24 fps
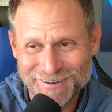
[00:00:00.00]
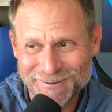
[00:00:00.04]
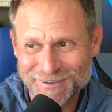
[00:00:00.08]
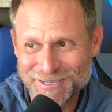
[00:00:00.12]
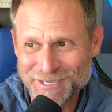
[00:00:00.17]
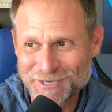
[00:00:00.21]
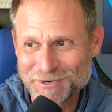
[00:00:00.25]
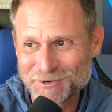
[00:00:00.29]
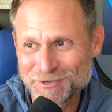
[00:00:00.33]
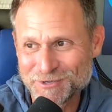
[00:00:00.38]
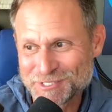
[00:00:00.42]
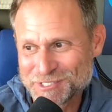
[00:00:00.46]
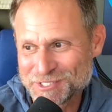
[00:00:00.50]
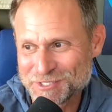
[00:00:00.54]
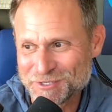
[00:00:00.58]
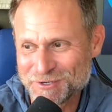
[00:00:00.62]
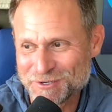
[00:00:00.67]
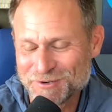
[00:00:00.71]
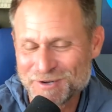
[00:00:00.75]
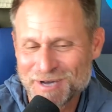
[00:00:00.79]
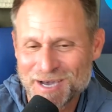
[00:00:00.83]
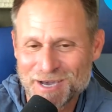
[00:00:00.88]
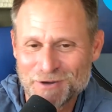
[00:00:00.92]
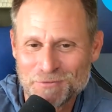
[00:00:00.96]
Okay, cool.
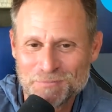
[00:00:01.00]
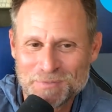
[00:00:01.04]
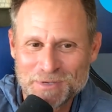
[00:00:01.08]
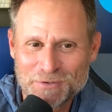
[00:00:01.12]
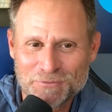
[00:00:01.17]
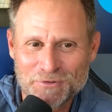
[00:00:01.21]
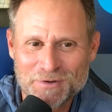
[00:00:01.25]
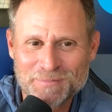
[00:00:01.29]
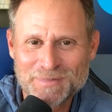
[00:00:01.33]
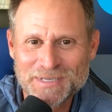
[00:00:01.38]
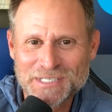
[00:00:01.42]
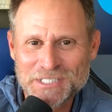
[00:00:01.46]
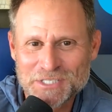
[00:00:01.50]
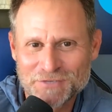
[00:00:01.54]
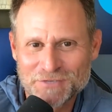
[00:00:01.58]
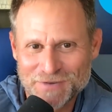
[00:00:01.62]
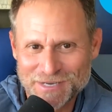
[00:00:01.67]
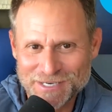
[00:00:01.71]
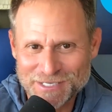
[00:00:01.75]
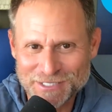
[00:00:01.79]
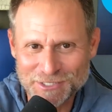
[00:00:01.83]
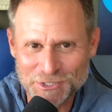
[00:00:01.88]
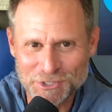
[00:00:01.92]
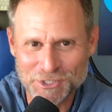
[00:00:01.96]
So I would be remiss
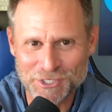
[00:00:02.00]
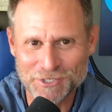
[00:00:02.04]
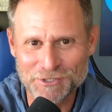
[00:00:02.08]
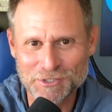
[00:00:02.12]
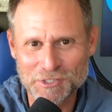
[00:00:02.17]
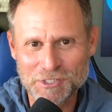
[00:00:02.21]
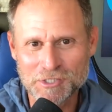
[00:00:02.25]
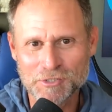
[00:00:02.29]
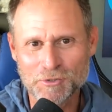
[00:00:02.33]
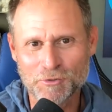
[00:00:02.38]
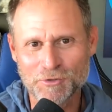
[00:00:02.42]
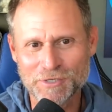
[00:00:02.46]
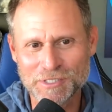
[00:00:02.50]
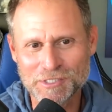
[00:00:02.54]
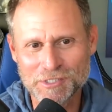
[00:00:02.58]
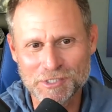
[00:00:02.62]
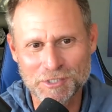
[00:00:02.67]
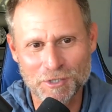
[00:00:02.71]
if I didn't share the story.